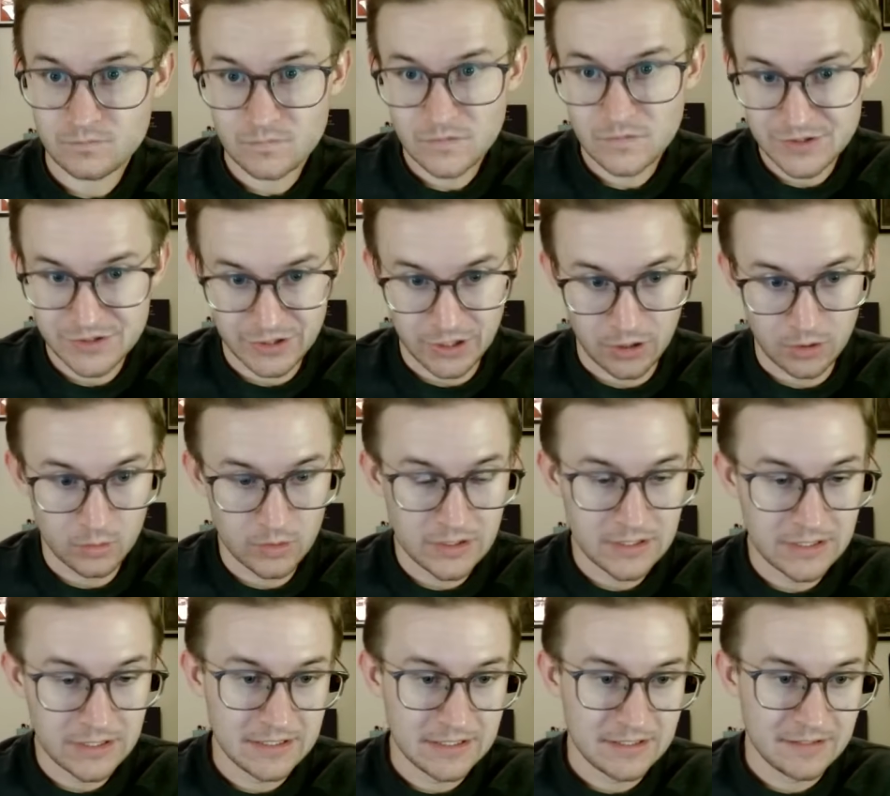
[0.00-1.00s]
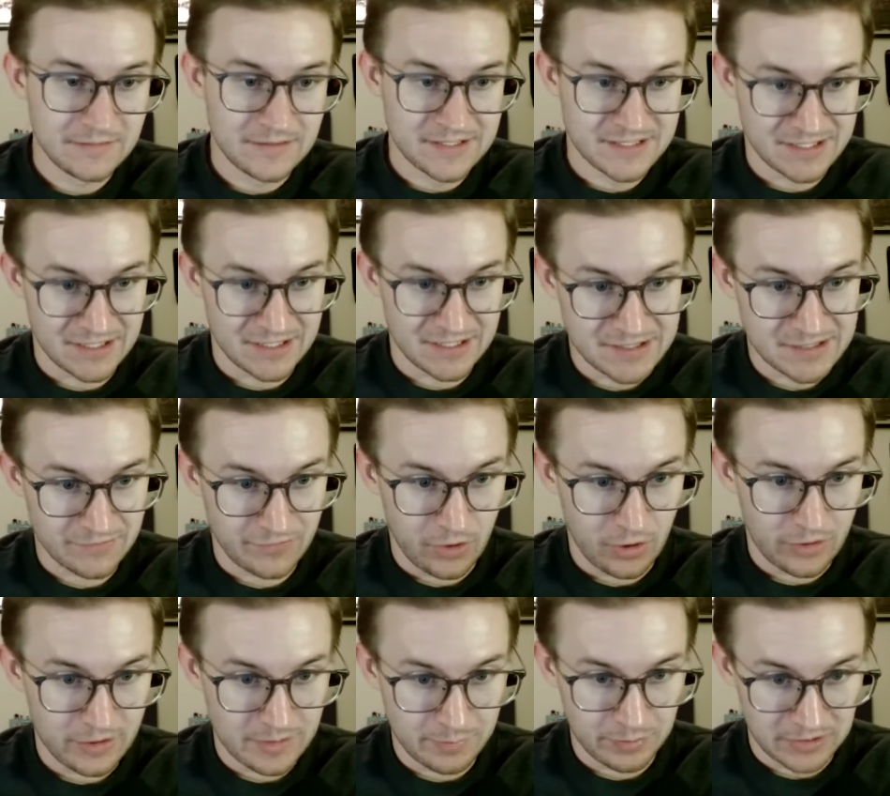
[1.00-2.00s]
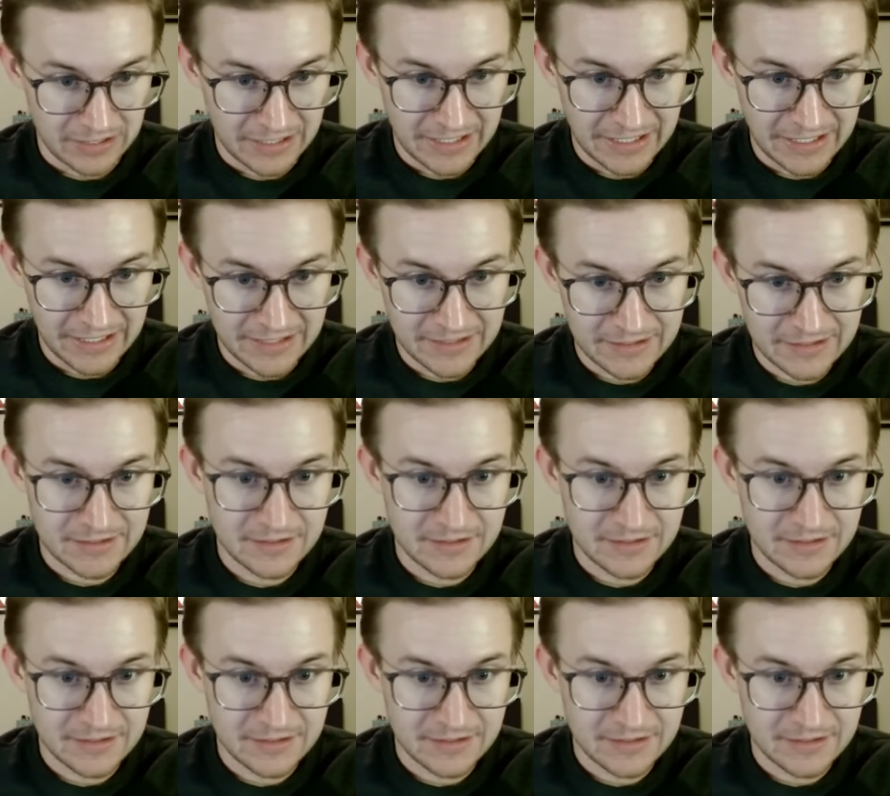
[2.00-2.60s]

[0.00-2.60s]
So the Suns have already played